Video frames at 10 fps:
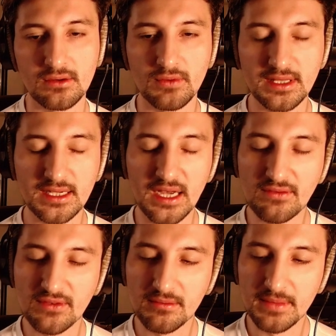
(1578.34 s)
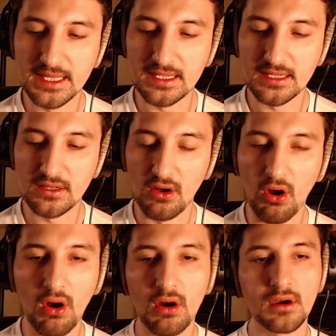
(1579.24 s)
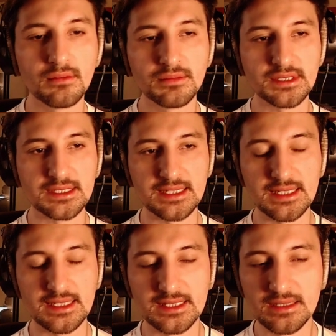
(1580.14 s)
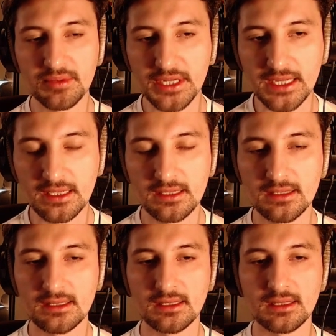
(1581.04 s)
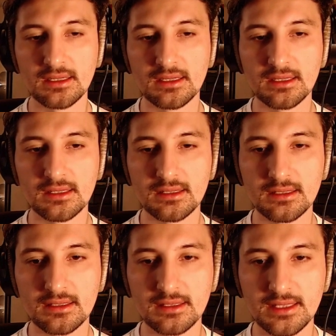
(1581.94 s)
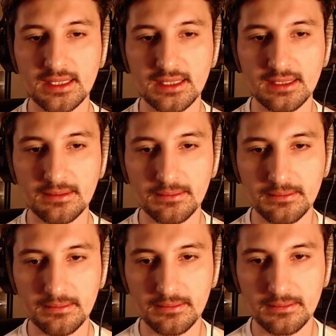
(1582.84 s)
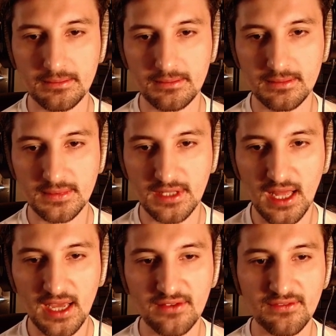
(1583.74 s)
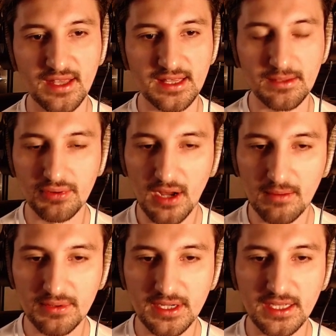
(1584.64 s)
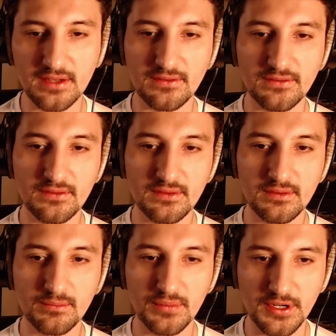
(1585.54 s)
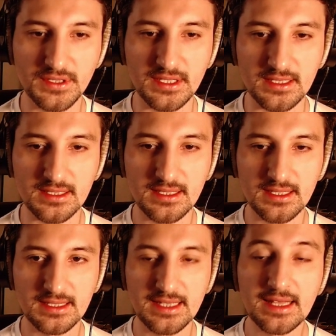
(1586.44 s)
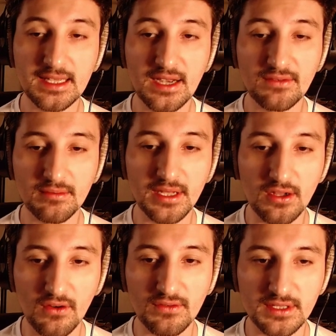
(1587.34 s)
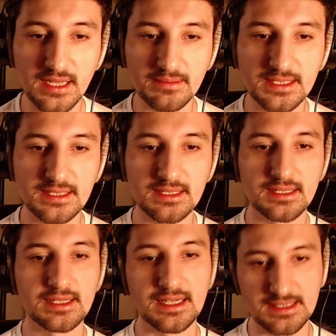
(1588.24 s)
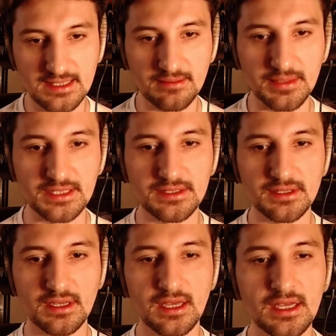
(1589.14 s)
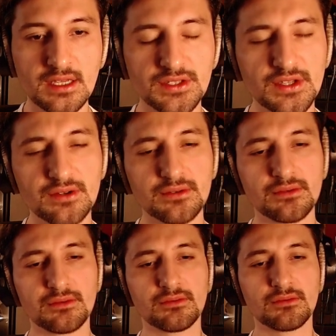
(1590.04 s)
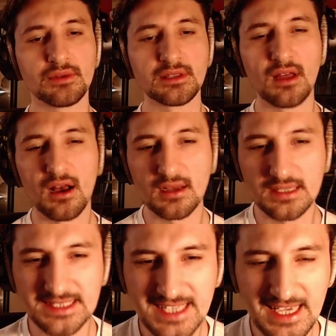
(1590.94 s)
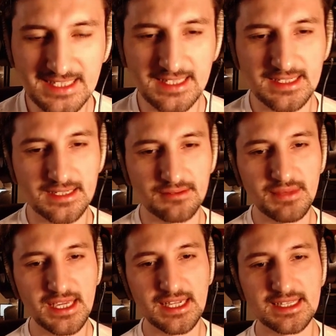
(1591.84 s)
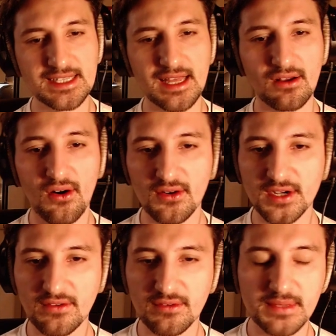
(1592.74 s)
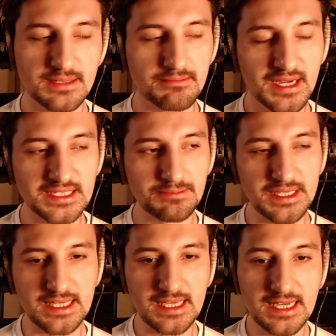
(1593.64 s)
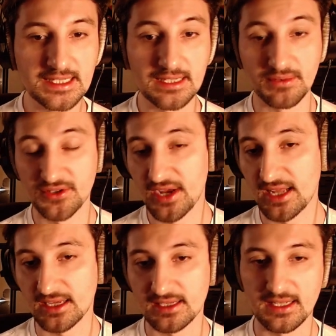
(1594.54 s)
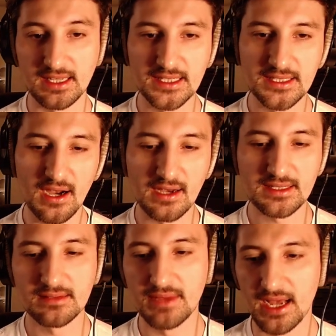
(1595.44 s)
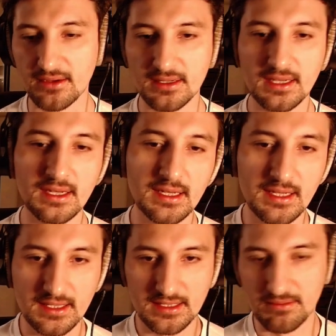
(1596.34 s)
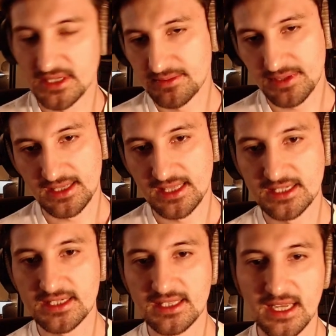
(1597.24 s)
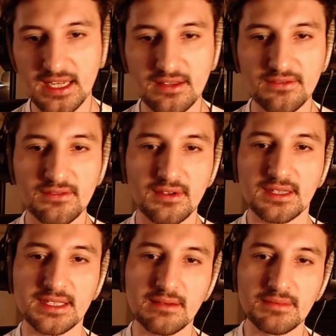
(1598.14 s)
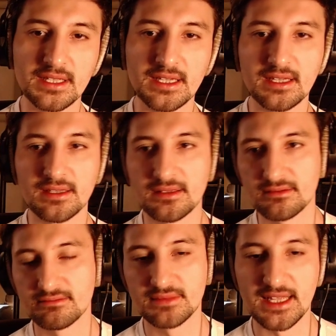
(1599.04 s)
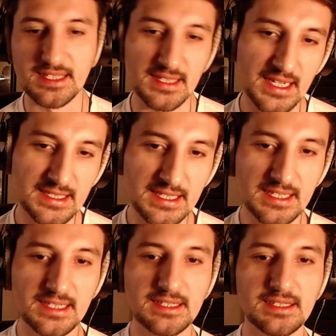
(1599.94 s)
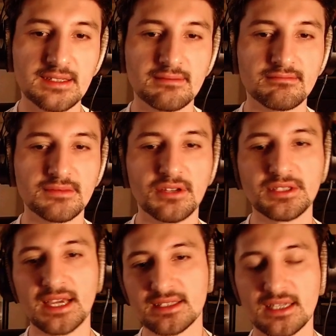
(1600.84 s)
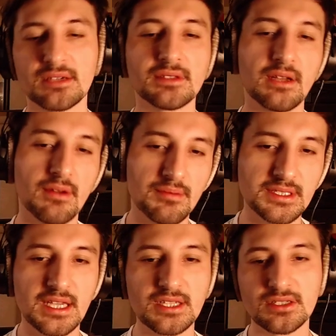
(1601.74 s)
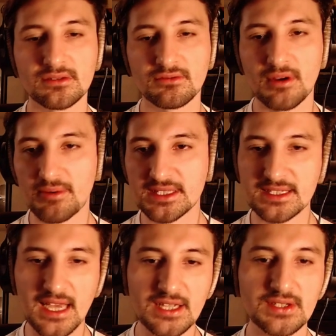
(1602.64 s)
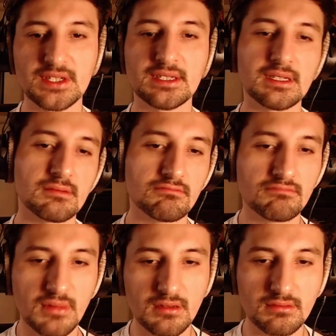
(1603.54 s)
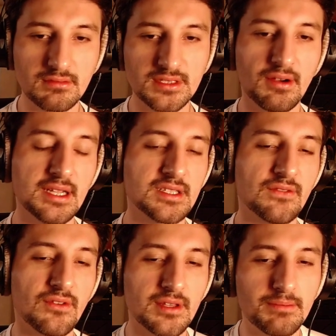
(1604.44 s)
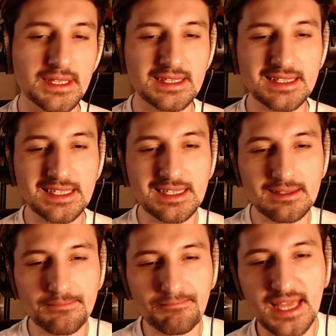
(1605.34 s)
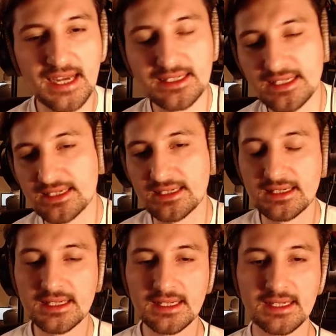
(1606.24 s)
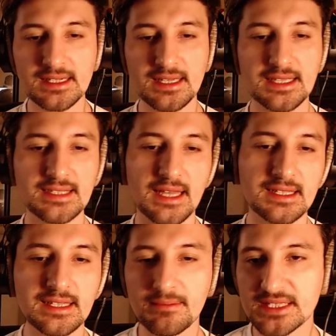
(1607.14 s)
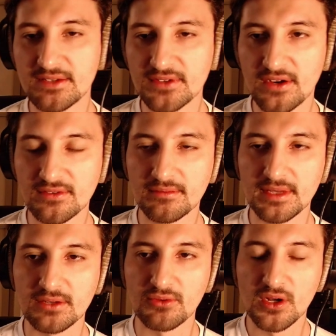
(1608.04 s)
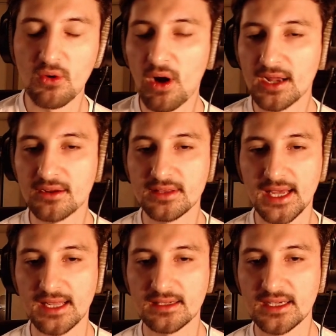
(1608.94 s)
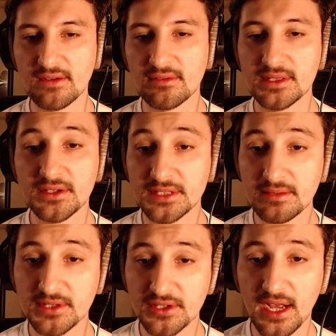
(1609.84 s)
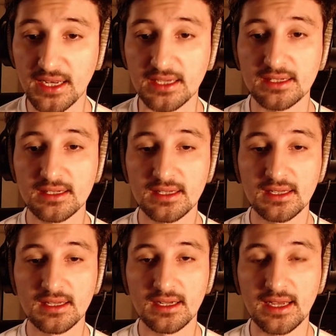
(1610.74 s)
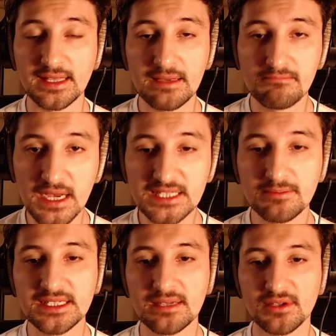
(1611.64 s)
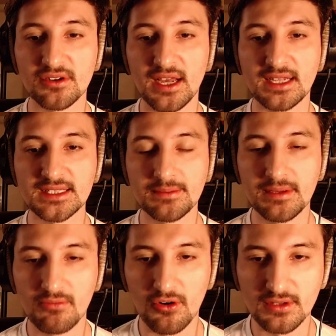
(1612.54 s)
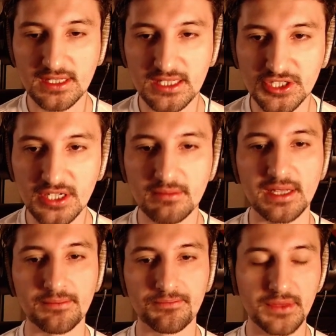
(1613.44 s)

When the government harms the liberty, the life, and the property of persons, then the government oversteps its limits. So what Locke takes this to mean is that all governments must be democratic, and he talks about there must be a legislative assembly that's elected, no taxation without representation, and so on and so forth. But the main idea is that the limits of government require that governments are democratic, and they must be democratic to be morally legitimate.